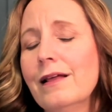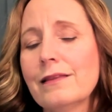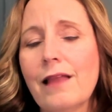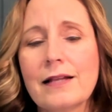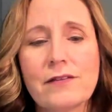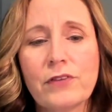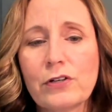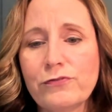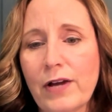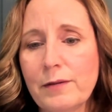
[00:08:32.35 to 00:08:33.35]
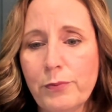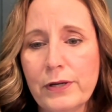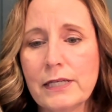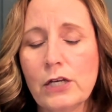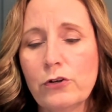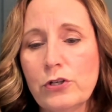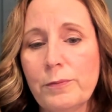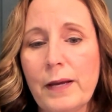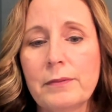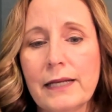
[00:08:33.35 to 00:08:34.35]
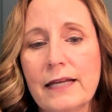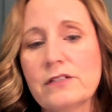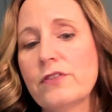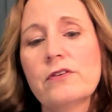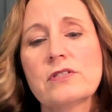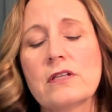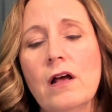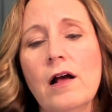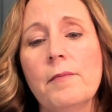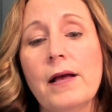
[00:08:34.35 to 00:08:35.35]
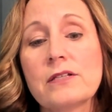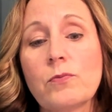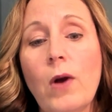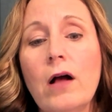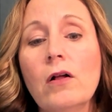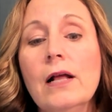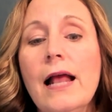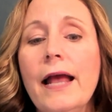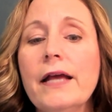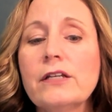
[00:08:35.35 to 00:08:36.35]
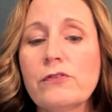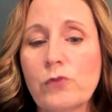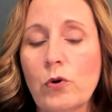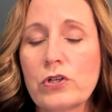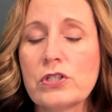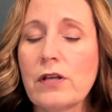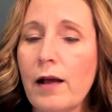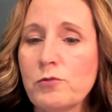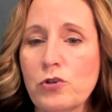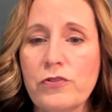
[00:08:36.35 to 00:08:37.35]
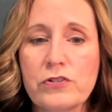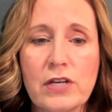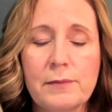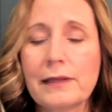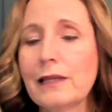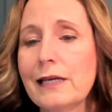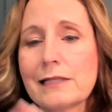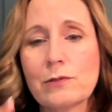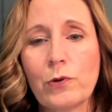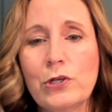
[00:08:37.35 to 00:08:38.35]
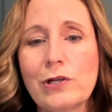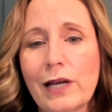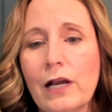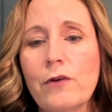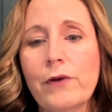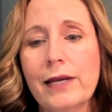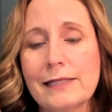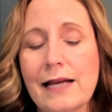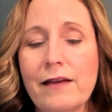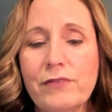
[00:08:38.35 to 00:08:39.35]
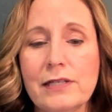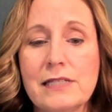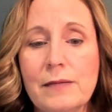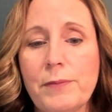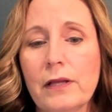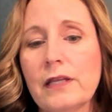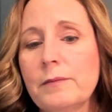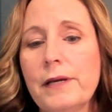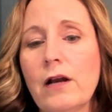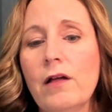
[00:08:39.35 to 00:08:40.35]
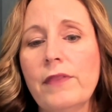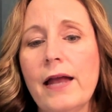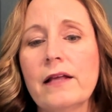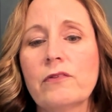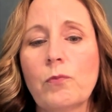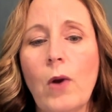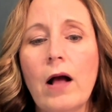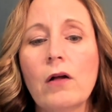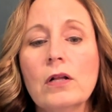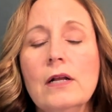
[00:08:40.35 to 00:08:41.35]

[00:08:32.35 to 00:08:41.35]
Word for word: Lots of little fine print here. You'll be able to get to those um, as well. And of course, I'm sure there's going to be links where you can go in and dive in deep a little bit on that as well.